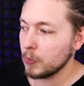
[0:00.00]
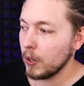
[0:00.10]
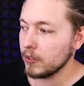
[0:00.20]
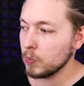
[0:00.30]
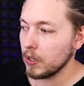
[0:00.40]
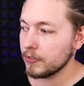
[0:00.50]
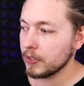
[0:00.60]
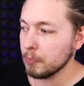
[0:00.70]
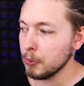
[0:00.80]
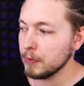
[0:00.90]
So we want one
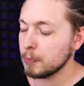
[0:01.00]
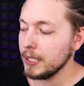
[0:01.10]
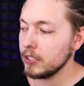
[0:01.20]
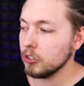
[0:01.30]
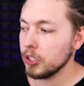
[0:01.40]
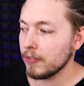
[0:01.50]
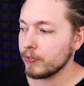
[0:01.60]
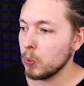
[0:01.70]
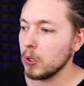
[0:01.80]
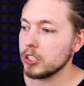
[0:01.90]
for the move speed, the
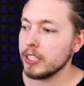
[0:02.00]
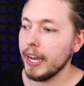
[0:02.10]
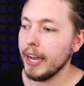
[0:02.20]
jump force,